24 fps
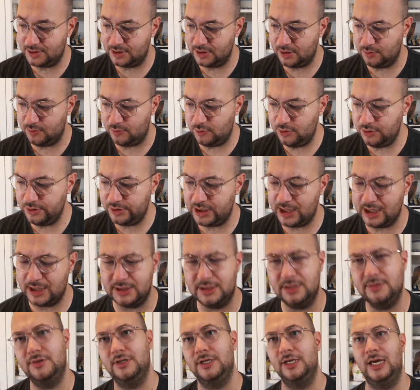what they're
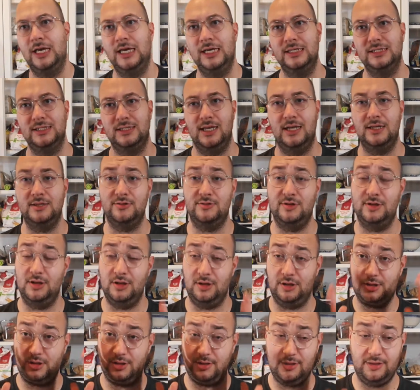doing is they're doing
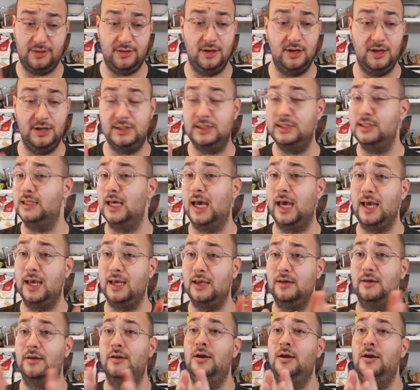like a 30-day